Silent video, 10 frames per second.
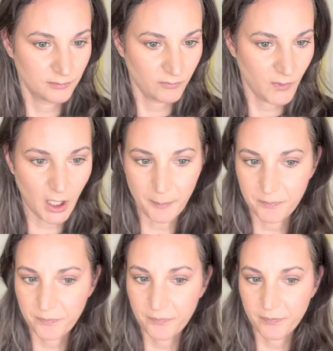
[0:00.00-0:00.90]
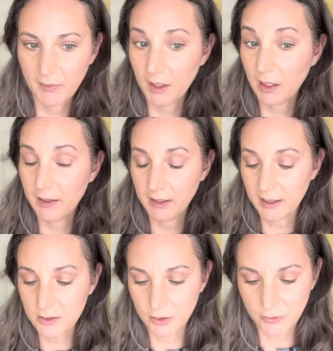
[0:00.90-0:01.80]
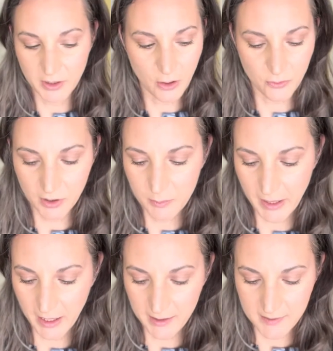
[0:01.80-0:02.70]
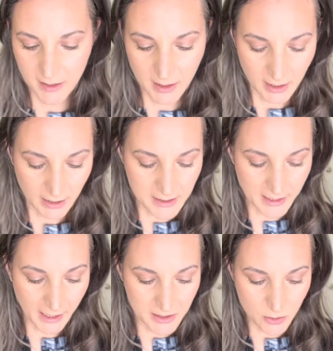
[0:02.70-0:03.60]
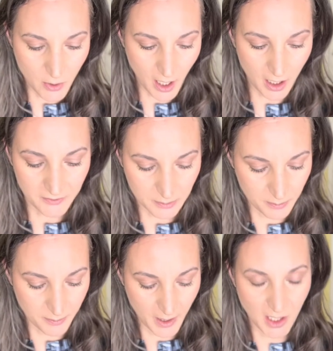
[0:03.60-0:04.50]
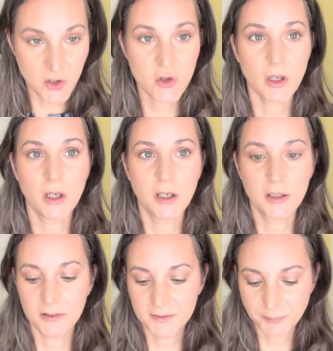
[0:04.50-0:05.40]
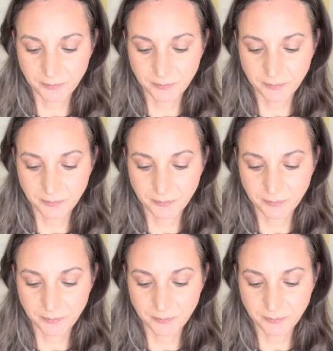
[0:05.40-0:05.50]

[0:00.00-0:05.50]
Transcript: Okay, I think that's good for now for a base. And then I do have a bunch of